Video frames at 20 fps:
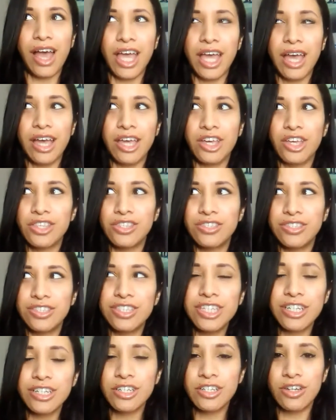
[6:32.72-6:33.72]
I
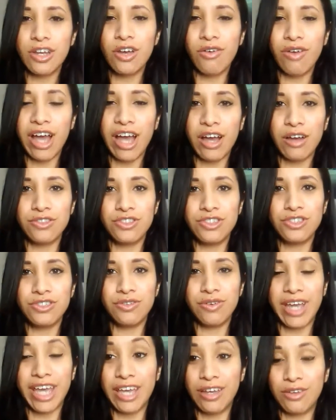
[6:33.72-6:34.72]
didn't know how
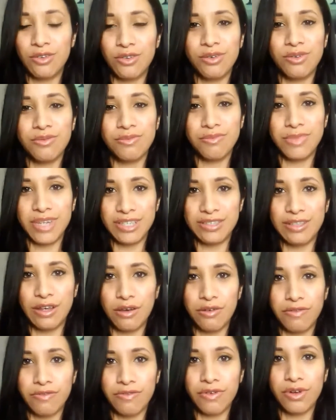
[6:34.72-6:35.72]
to handle
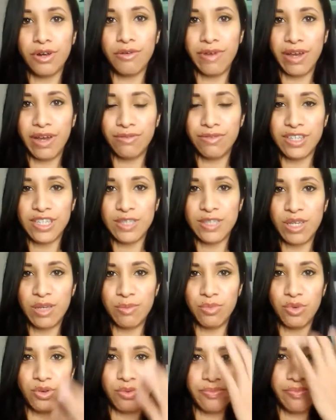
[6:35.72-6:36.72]
myself around these
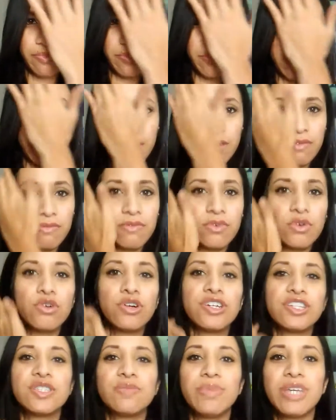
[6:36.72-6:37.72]
people, of
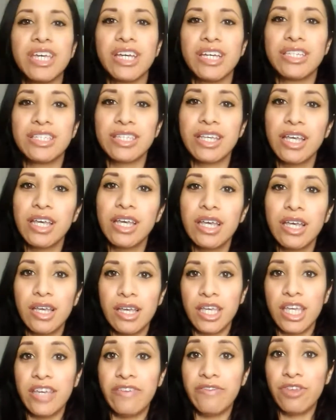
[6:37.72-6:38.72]
course, because
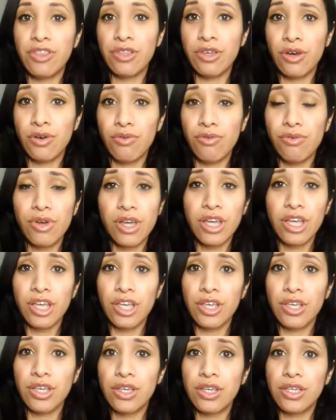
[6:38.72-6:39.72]
even though
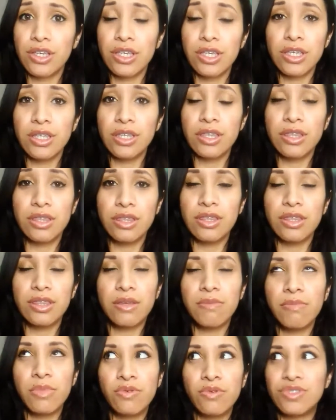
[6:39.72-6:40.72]

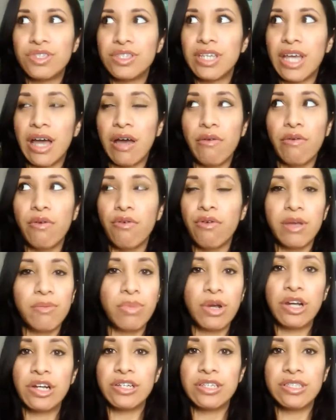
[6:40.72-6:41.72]
the most
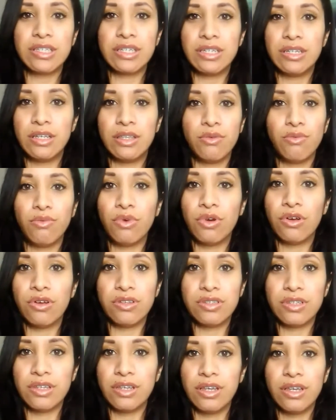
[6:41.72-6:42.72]
outgoing person in the
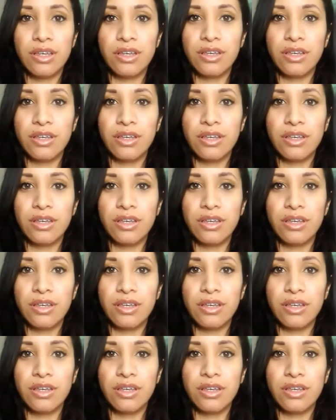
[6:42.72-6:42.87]
world